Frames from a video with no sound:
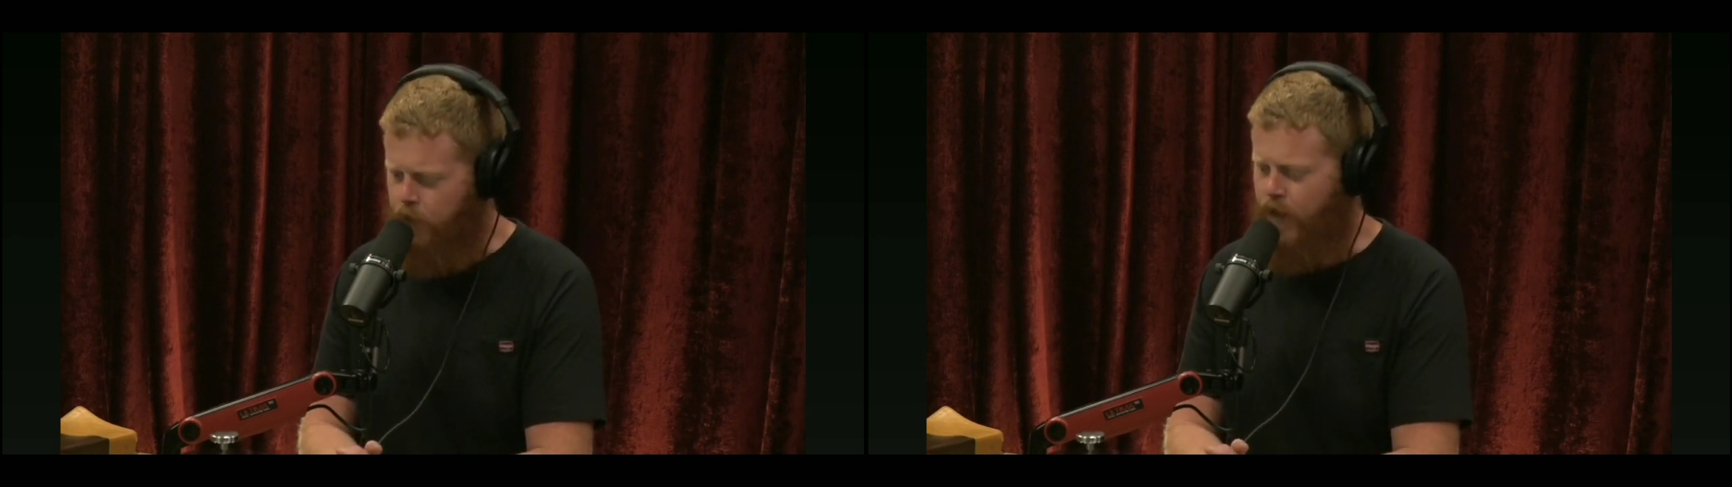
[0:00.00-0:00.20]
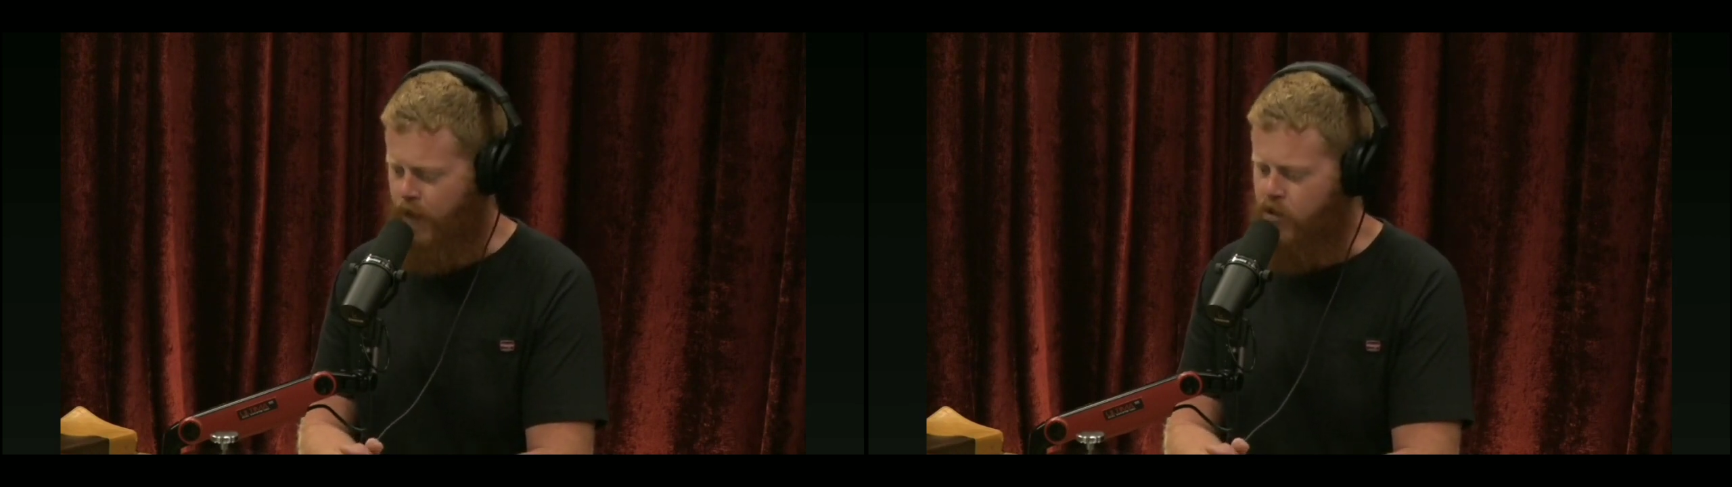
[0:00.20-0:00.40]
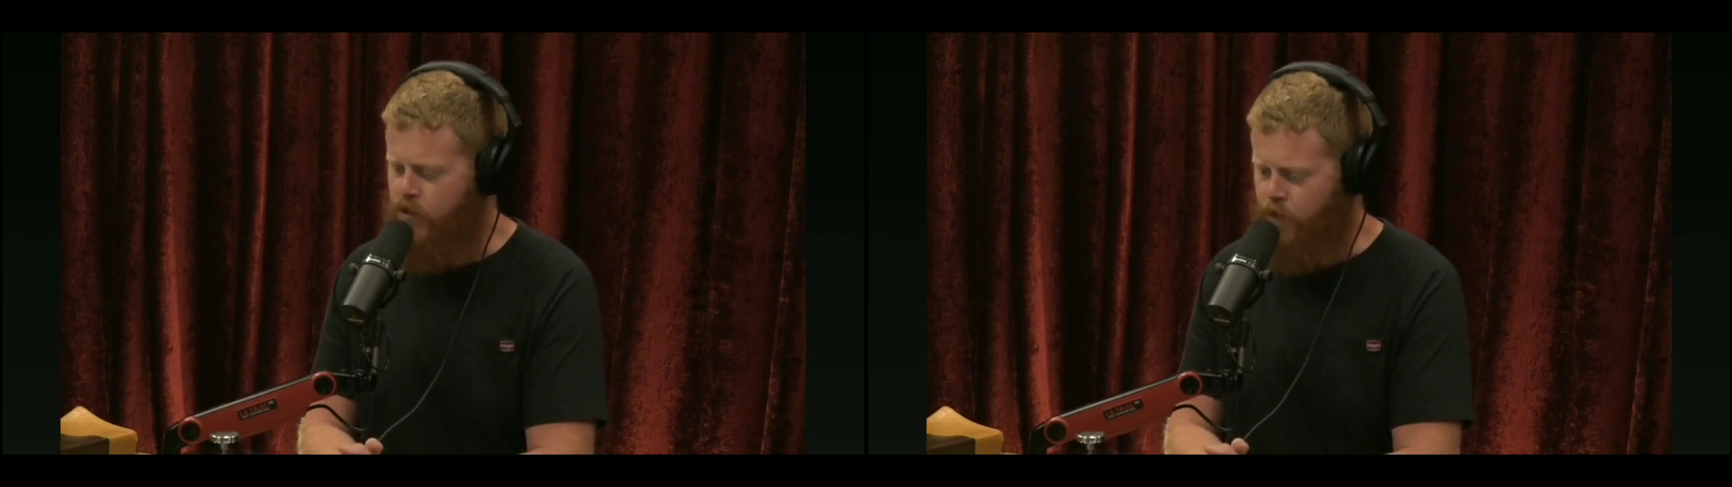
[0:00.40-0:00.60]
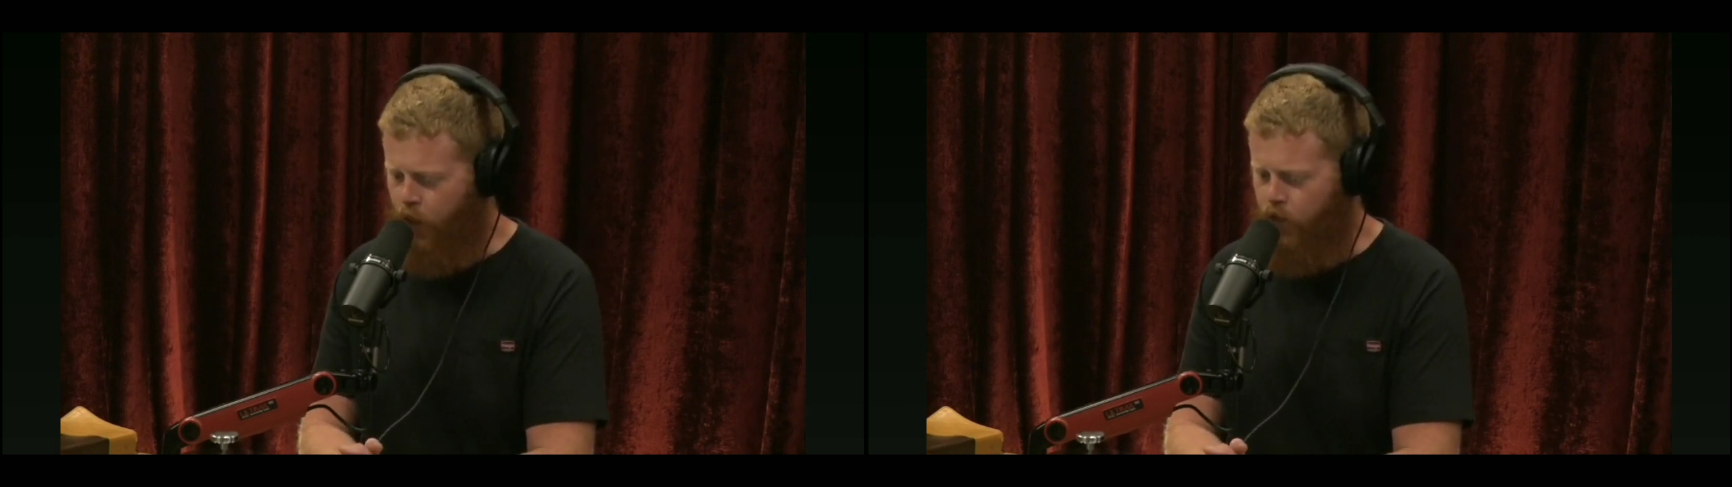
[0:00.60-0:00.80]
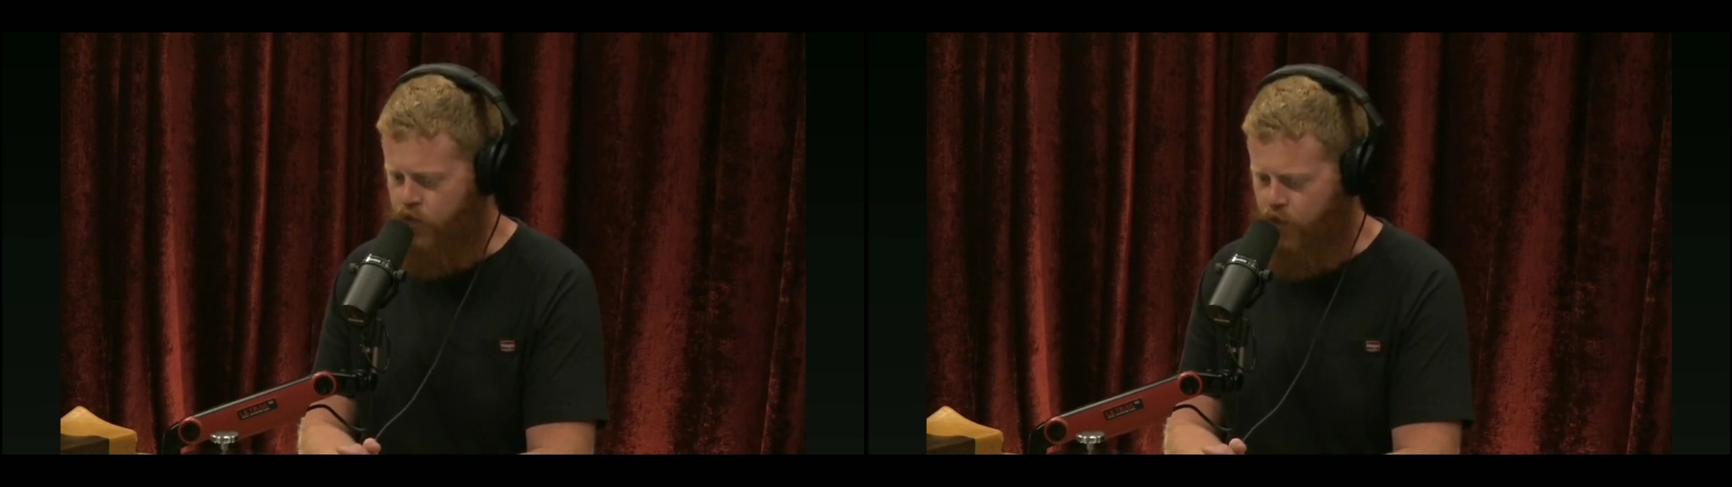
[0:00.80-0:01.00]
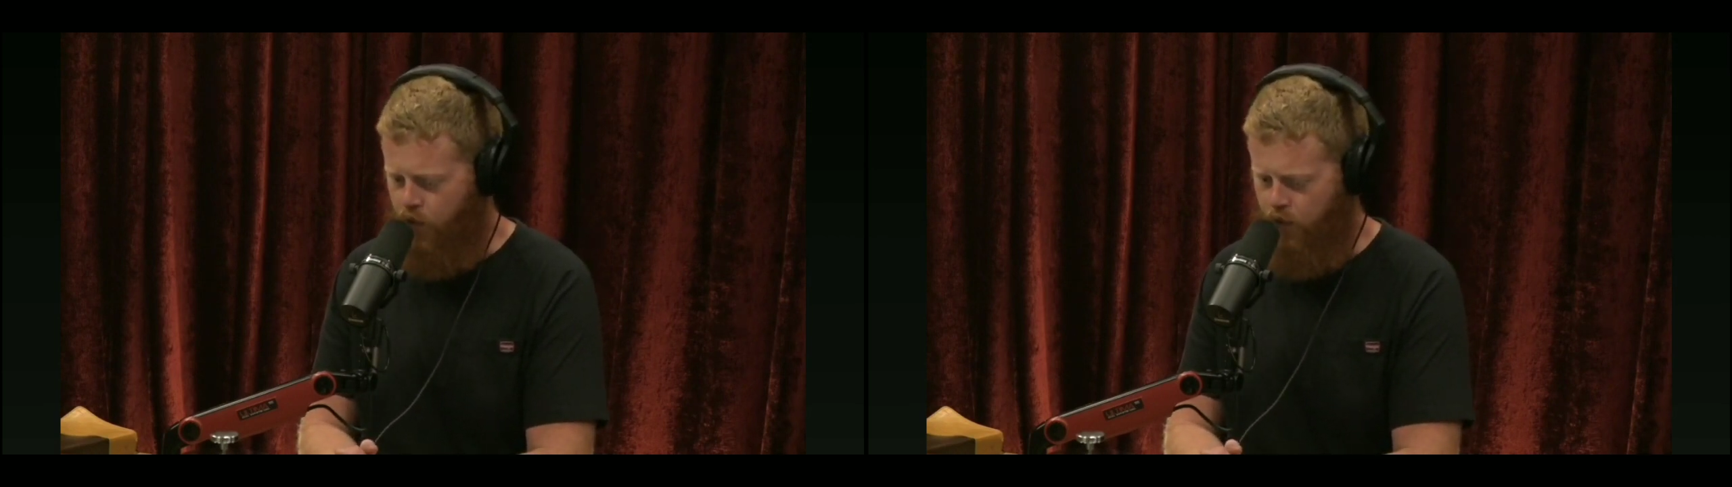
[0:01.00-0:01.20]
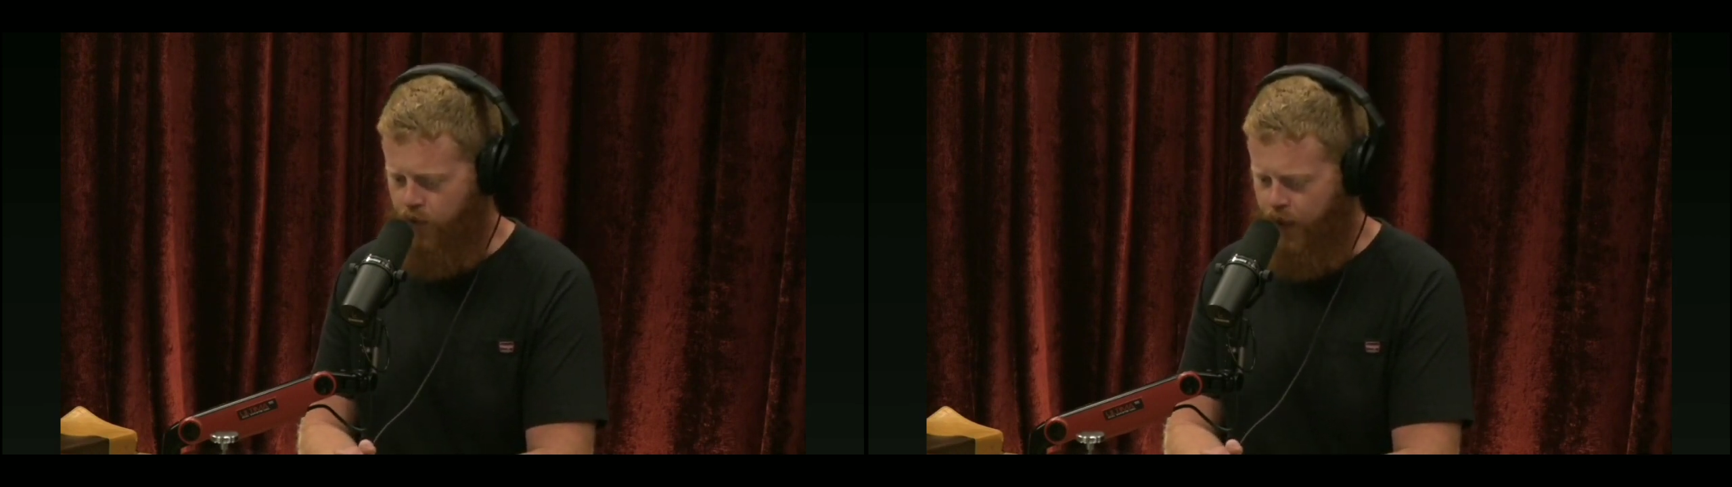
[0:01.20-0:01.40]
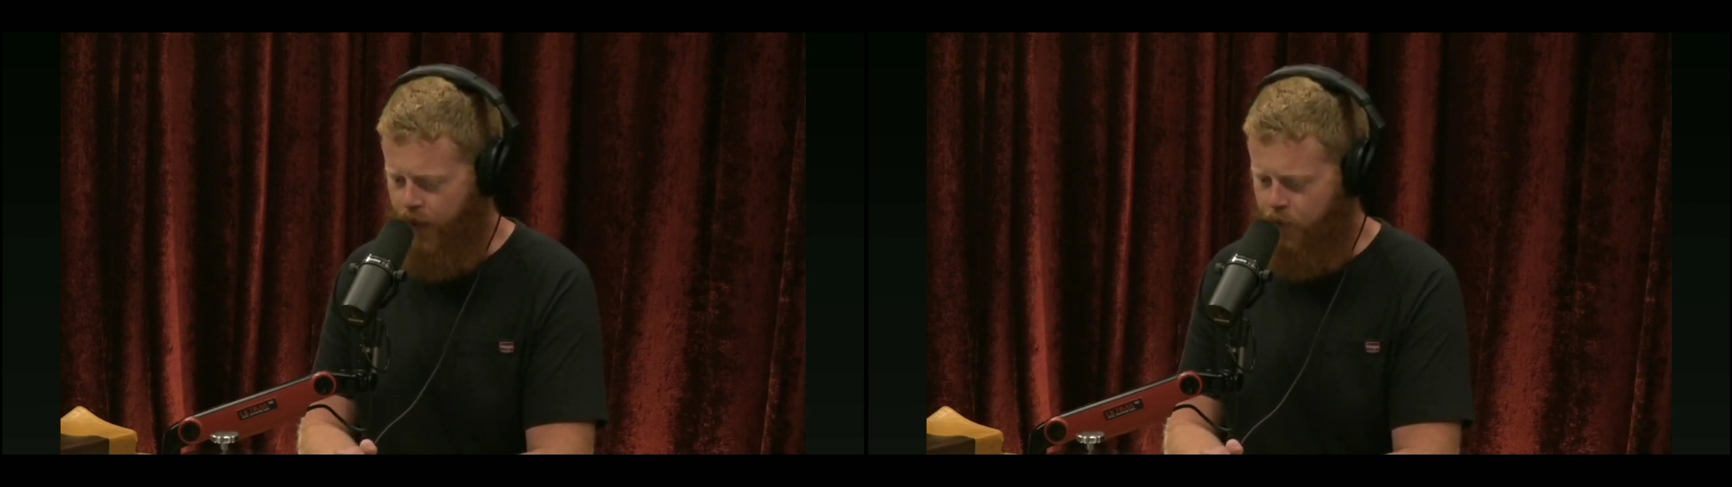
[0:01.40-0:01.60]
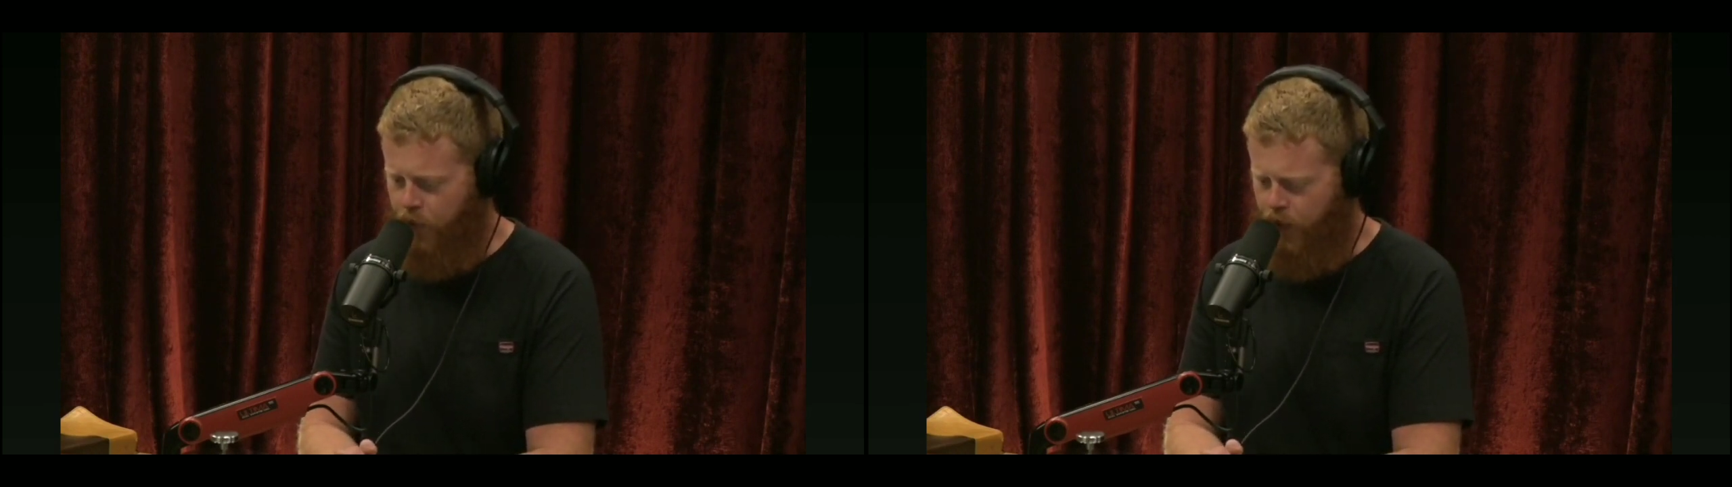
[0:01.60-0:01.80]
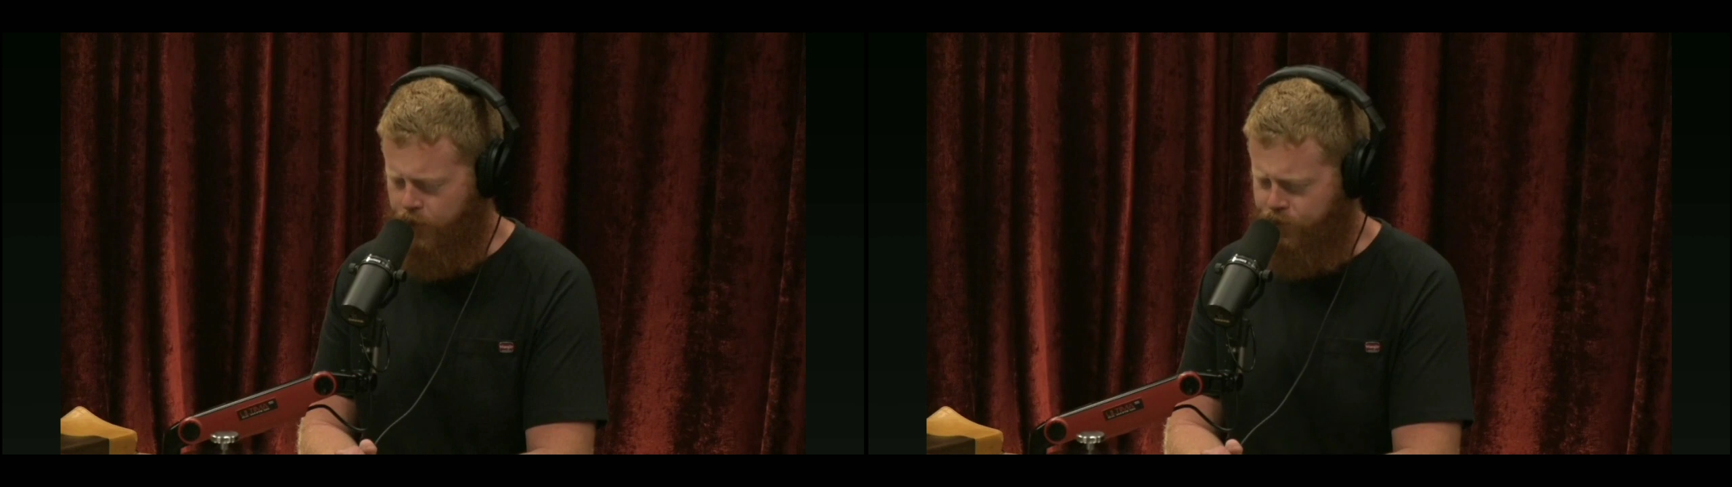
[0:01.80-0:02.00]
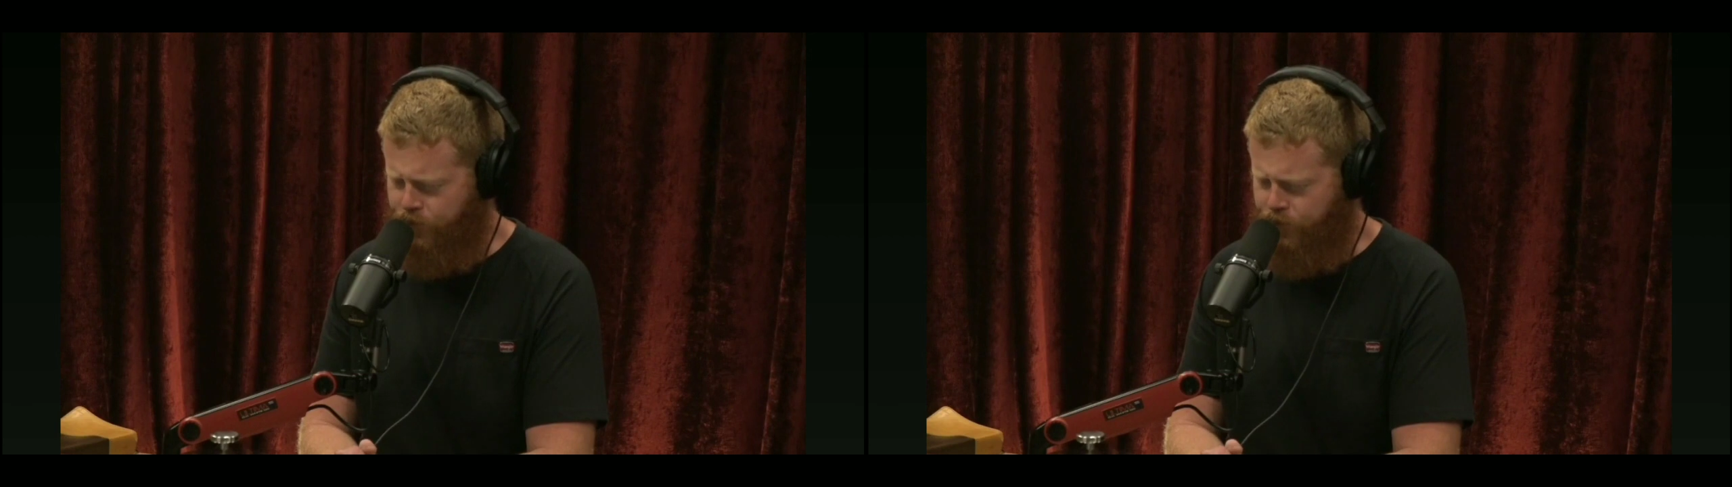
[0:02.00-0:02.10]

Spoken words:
been exposed to all of that, but